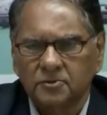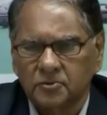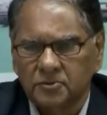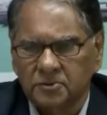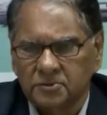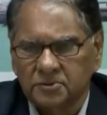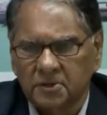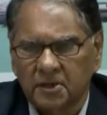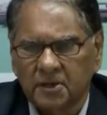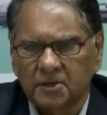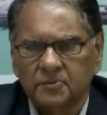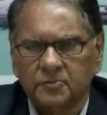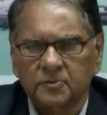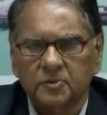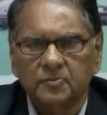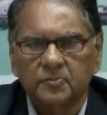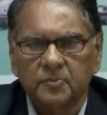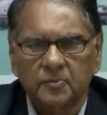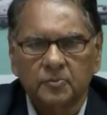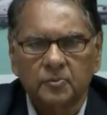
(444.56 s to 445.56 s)
interact
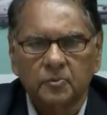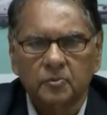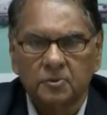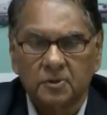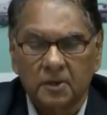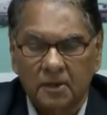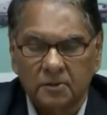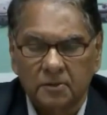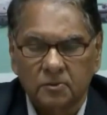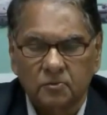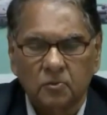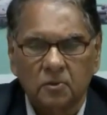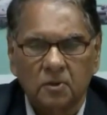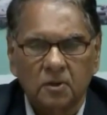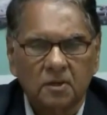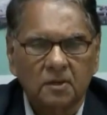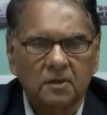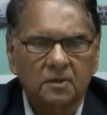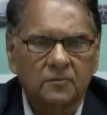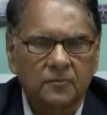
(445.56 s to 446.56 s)
with people, trying to
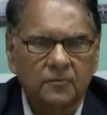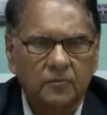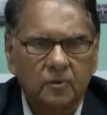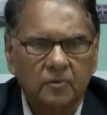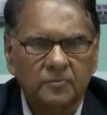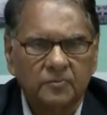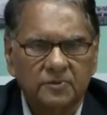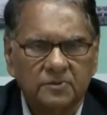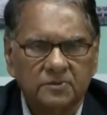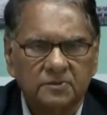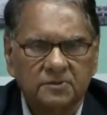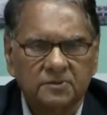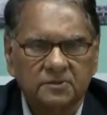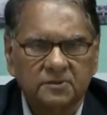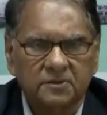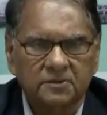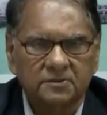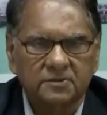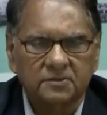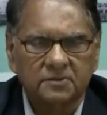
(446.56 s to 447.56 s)
learn from these
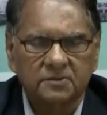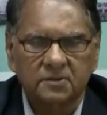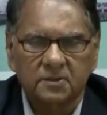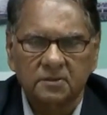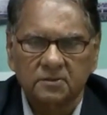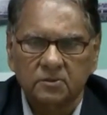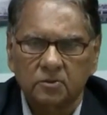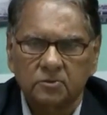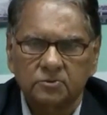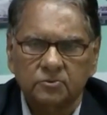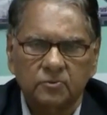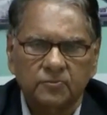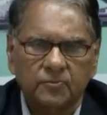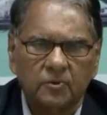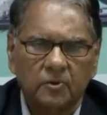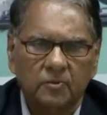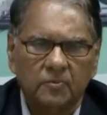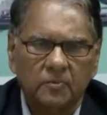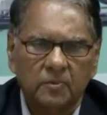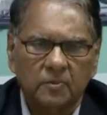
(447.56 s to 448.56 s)
discussions as also
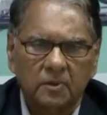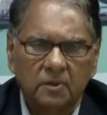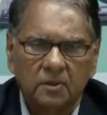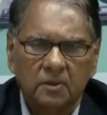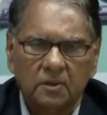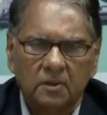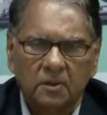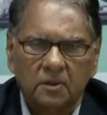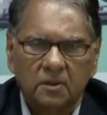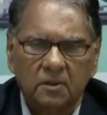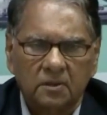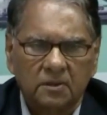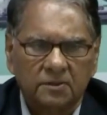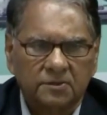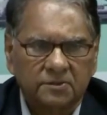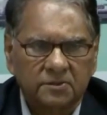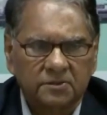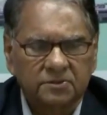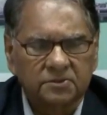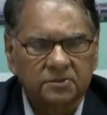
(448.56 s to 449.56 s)
from
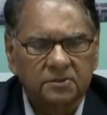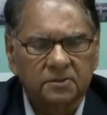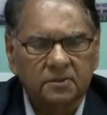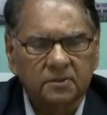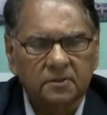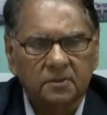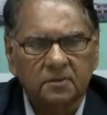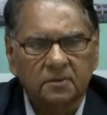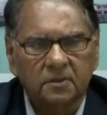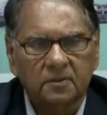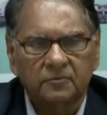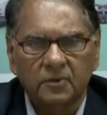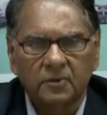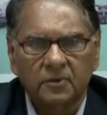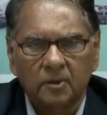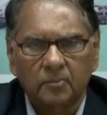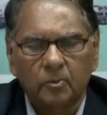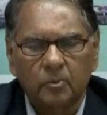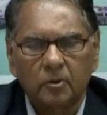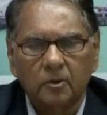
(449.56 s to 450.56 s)
literature
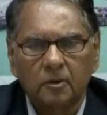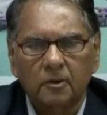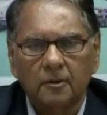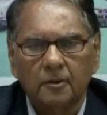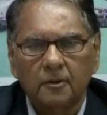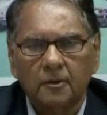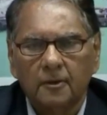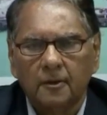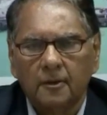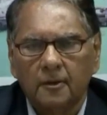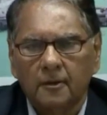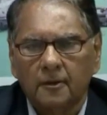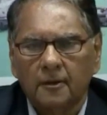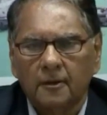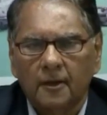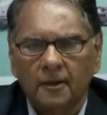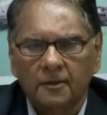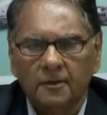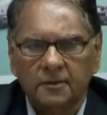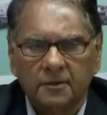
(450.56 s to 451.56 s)
available
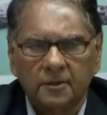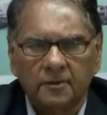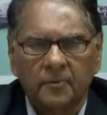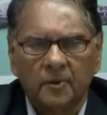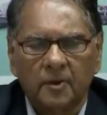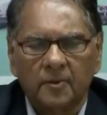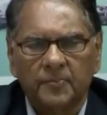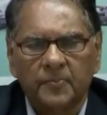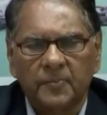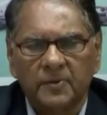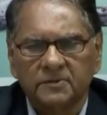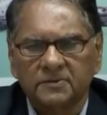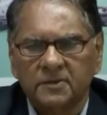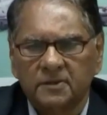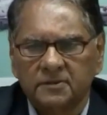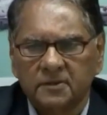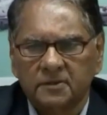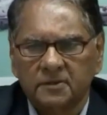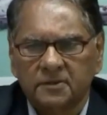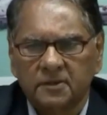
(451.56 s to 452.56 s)
and the developments
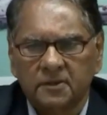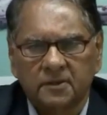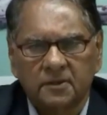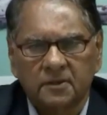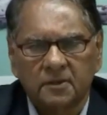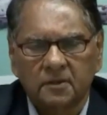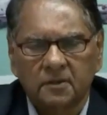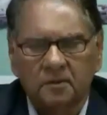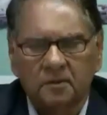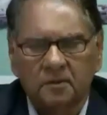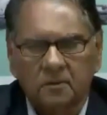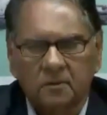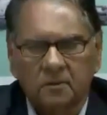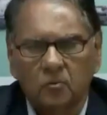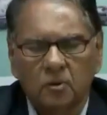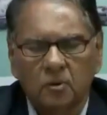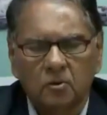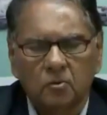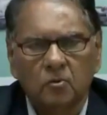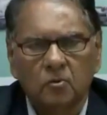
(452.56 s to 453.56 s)
that are taking
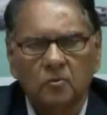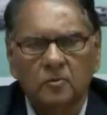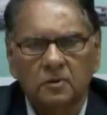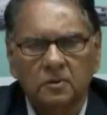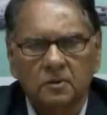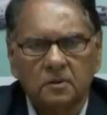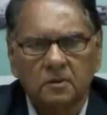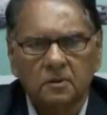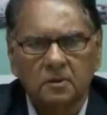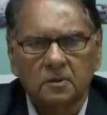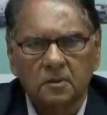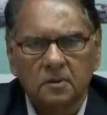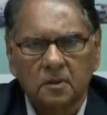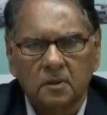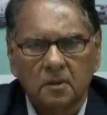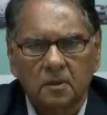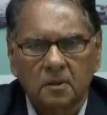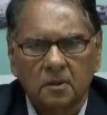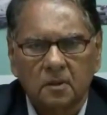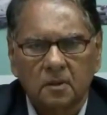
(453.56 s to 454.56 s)
world over
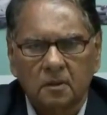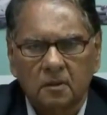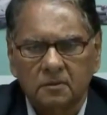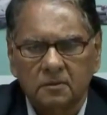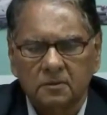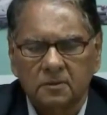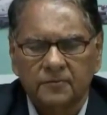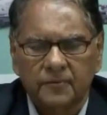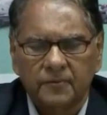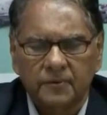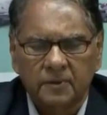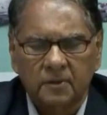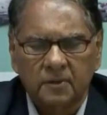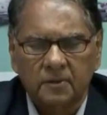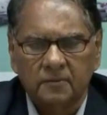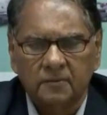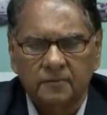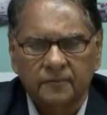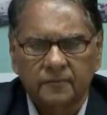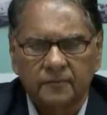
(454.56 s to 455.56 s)
on the field
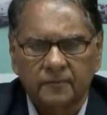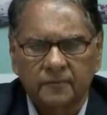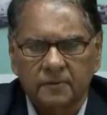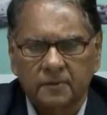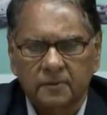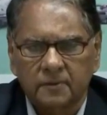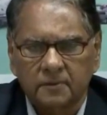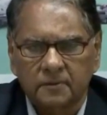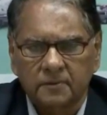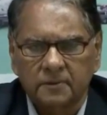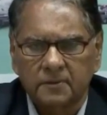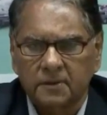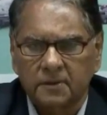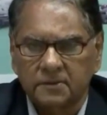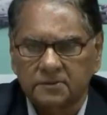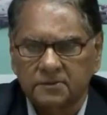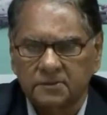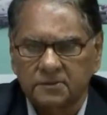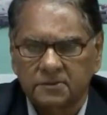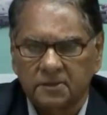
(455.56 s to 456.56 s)
of
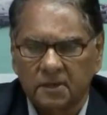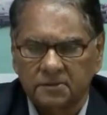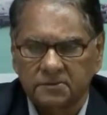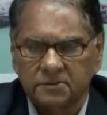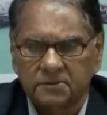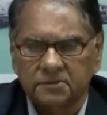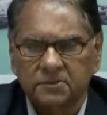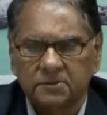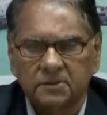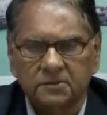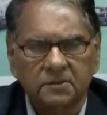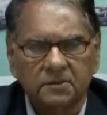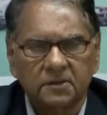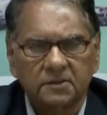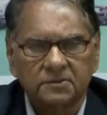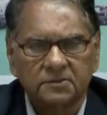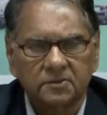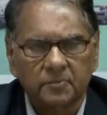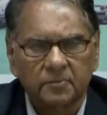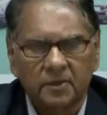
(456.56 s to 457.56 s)
energy transition,
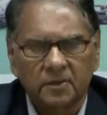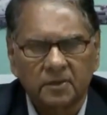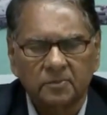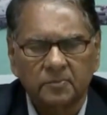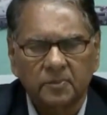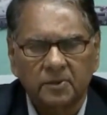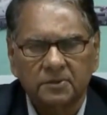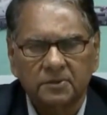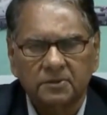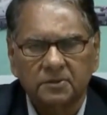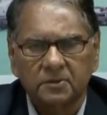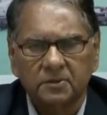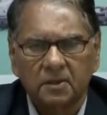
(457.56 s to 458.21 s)
energy management.